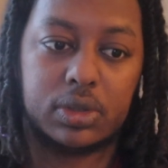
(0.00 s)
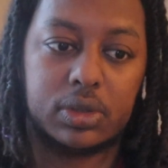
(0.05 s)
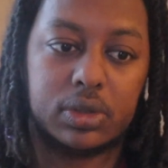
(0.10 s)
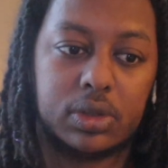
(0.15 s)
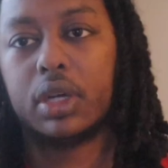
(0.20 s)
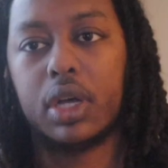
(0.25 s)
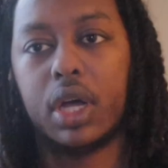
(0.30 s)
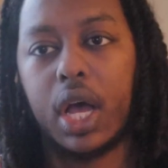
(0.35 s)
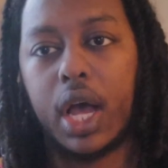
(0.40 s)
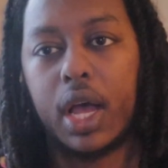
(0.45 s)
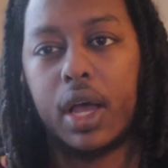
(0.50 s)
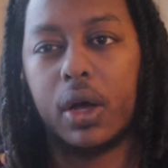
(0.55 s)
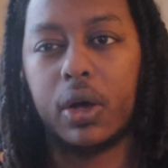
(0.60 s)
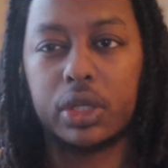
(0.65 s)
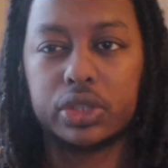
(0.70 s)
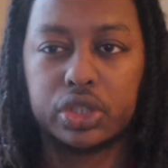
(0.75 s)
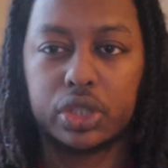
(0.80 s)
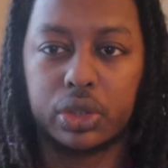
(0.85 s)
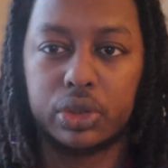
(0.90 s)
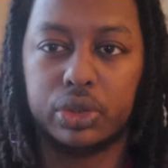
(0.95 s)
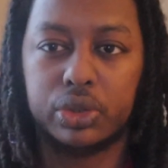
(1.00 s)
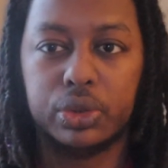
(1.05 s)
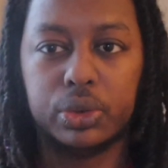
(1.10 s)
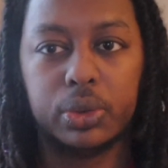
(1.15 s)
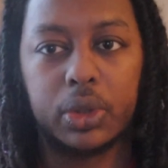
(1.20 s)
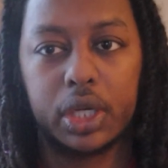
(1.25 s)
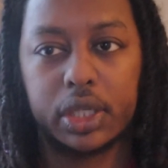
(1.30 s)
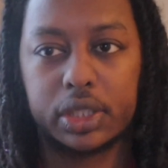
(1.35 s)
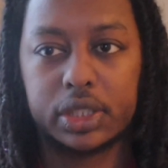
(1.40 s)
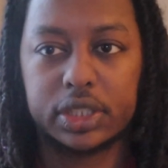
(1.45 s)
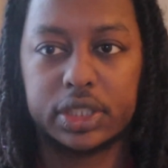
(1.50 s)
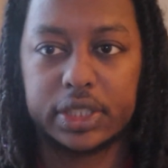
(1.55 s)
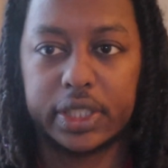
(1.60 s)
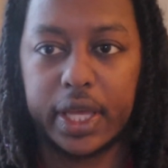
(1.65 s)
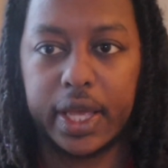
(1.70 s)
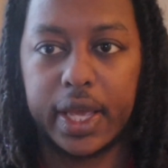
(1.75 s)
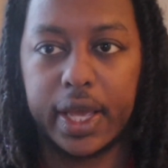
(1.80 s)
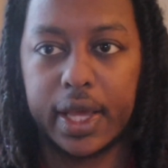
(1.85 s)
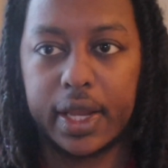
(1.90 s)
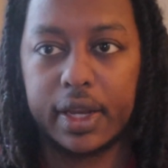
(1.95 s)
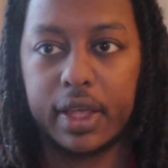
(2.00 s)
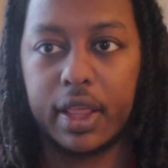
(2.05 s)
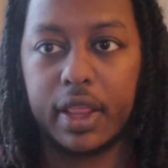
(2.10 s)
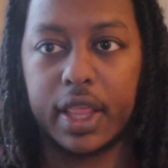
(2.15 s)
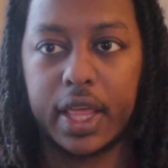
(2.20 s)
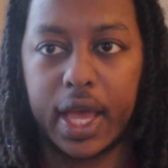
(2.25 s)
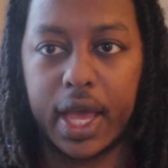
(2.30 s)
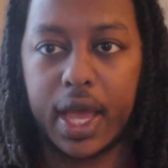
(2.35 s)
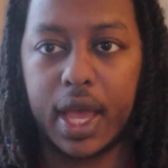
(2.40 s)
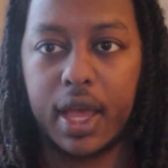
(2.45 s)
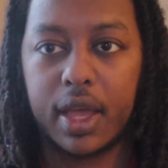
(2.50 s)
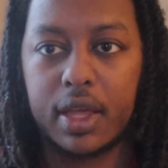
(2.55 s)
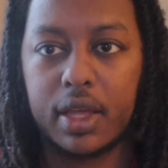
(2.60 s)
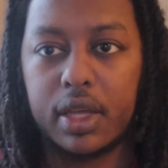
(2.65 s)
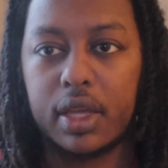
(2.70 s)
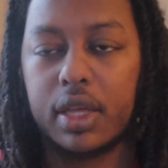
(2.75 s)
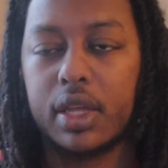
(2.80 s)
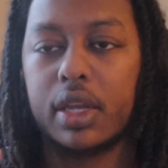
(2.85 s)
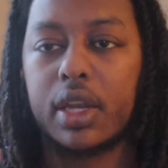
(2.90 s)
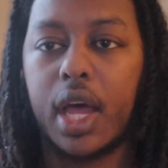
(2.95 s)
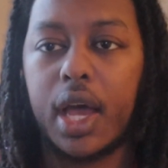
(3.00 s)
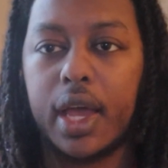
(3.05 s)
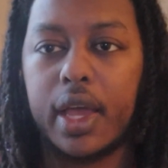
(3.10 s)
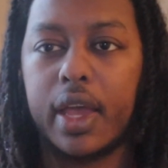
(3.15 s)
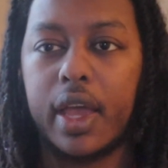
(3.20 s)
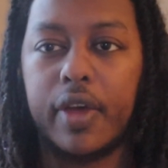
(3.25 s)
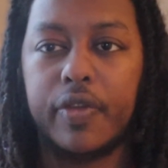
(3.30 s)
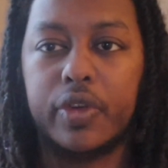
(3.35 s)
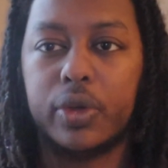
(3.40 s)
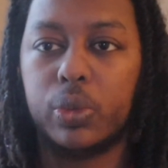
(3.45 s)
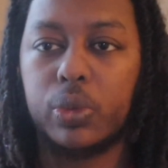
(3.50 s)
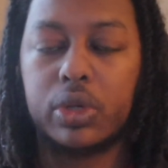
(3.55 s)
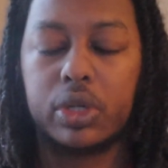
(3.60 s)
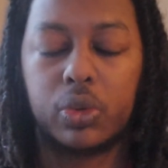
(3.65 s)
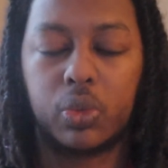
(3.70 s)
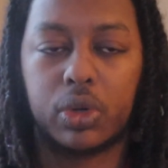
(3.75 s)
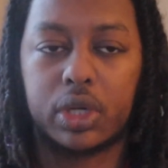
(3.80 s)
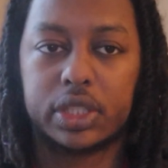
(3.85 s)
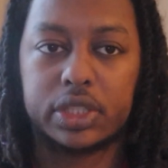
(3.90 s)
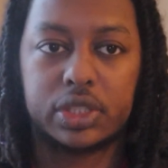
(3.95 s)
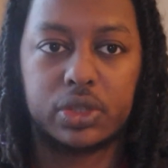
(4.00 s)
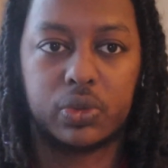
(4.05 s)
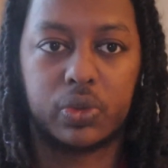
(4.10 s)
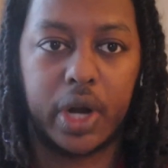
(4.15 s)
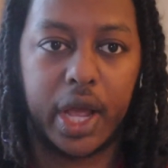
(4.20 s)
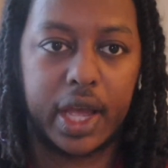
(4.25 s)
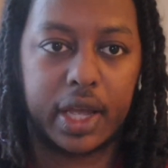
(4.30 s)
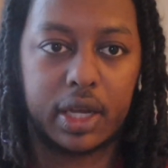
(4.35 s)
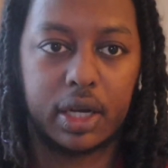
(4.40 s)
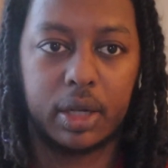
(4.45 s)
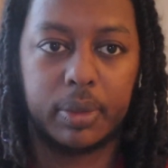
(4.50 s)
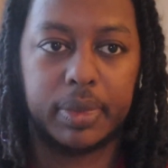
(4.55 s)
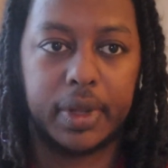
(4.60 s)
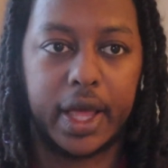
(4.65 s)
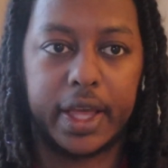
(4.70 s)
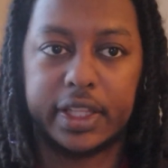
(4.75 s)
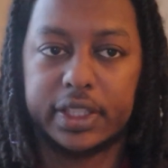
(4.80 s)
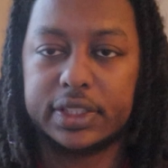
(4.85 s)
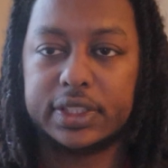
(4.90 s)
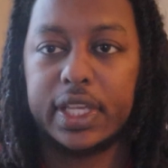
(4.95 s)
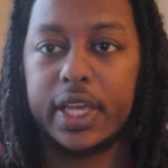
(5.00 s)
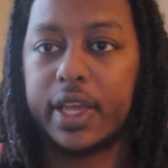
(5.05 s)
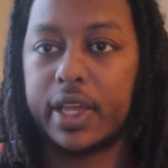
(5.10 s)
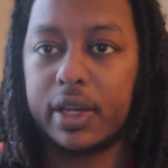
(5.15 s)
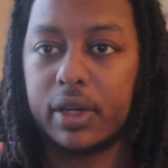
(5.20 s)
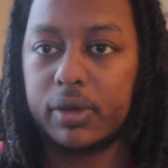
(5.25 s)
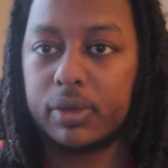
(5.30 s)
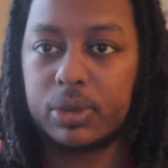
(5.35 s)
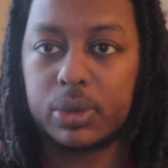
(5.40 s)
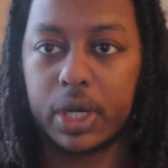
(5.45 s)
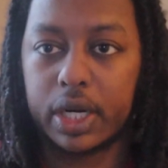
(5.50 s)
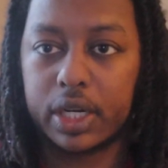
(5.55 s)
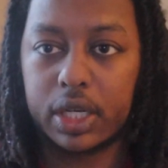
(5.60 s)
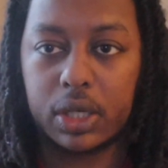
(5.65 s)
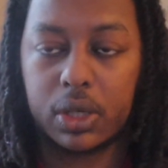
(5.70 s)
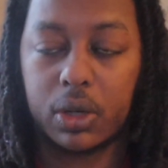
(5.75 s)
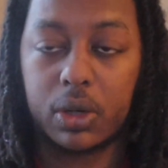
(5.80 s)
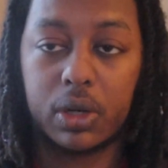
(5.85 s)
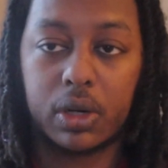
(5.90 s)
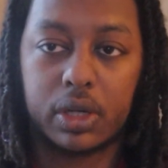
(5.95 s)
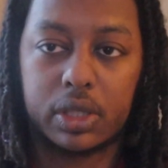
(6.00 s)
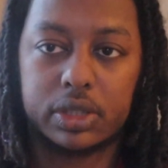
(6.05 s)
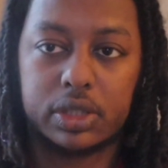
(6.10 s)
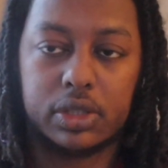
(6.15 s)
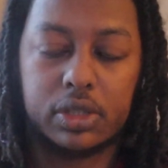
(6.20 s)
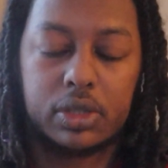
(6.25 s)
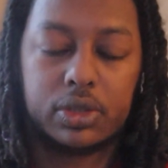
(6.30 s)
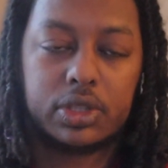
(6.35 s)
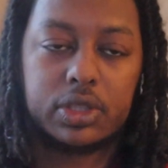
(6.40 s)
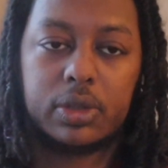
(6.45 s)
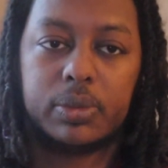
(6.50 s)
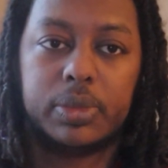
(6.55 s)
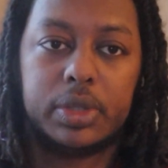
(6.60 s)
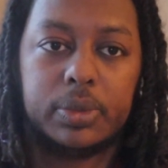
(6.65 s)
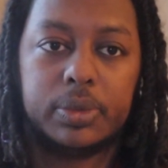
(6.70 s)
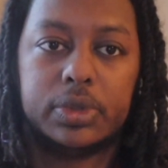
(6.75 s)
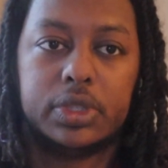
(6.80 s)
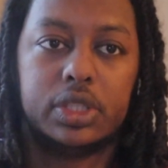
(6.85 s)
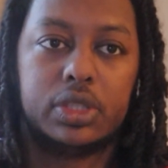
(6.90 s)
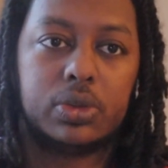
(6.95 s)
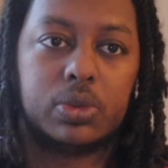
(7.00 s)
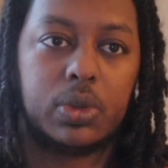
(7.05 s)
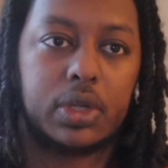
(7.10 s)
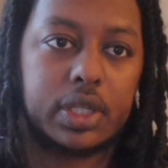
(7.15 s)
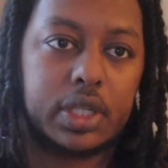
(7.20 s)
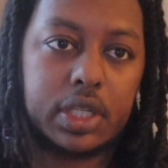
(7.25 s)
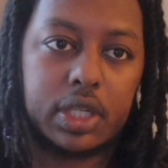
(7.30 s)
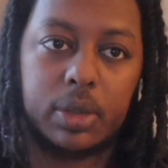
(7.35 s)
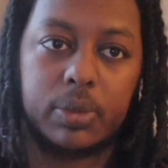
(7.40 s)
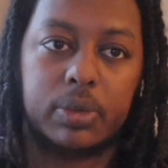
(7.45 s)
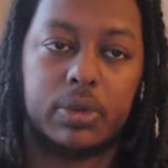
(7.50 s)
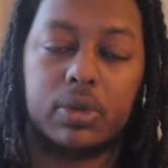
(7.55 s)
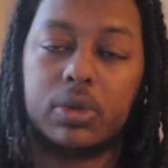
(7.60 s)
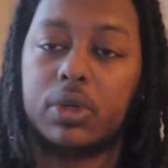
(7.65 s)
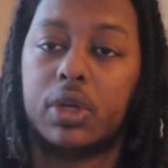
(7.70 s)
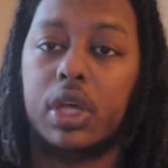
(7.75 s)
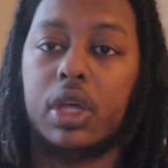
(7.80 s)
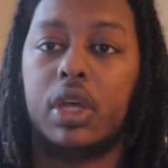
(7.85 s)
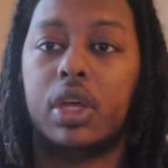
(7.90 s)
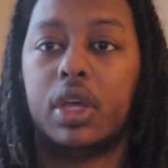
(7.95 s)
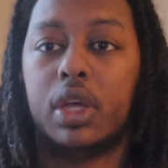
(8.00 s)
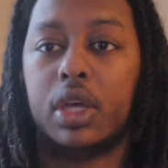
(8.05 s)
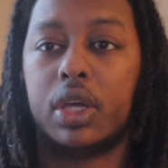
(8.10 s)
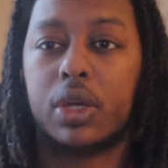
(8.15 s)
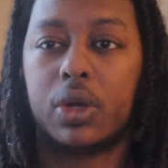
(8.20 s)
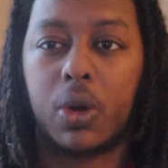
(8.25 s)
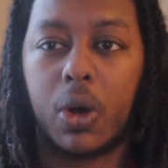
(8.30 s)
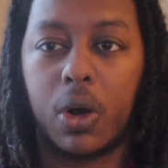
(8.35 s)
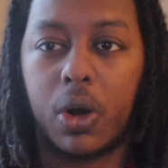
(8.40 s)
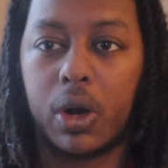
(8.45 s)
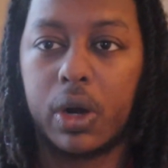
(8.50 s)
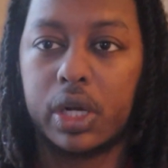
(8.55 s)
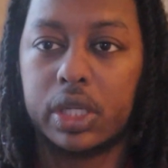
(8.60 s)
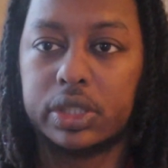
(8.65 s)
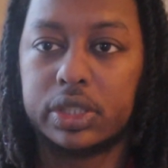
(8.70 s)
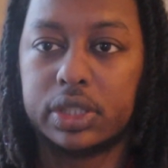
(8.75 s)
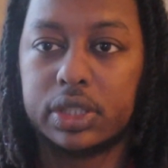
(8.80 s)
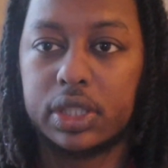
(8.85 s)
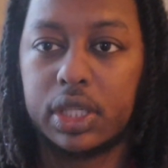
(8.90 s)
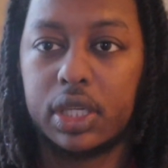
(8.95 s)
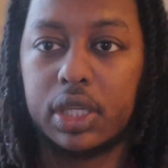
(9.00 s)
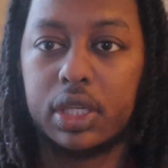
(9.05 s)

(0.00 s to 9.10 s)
I also do understand that not everyone wants to rack up like 10 credit cards. You know, some people just want a couple cards,